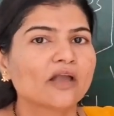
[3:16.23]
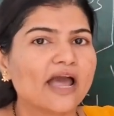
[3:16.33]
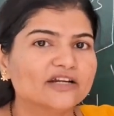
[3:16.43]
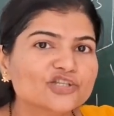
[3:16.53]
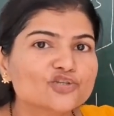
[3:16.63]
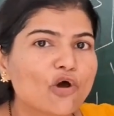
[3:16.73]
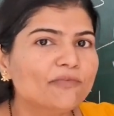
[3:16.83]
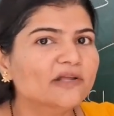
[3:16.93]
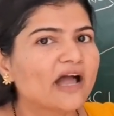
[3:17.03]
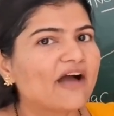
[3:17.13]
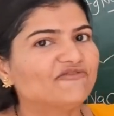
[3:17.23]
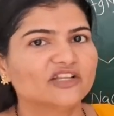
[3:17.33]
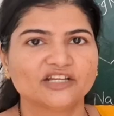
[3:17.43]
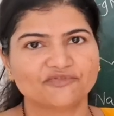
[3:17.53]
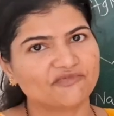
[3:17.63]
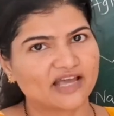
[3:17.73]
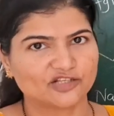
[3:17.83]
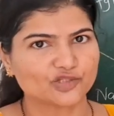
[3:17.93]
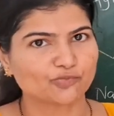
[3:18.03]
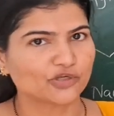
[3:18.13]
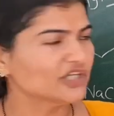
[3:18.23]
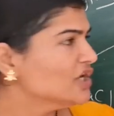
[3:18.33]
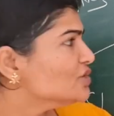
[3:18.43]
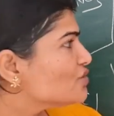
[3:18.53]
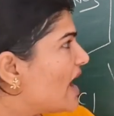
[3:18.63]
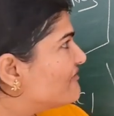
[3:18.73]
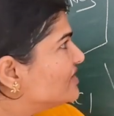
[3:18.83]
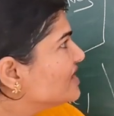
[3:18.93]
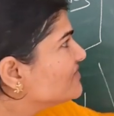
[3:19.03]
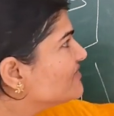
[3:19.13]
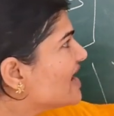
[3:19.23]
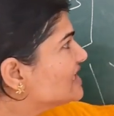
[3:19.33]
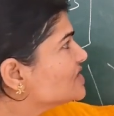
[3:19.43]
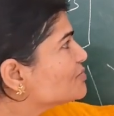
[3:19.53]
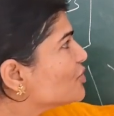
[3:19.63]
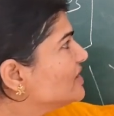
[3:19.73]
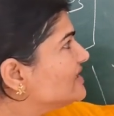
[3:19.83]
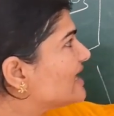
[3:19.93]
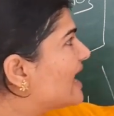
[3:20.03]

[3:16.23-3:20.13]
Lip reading: adsorbed after equivalence point. So after equivalence point,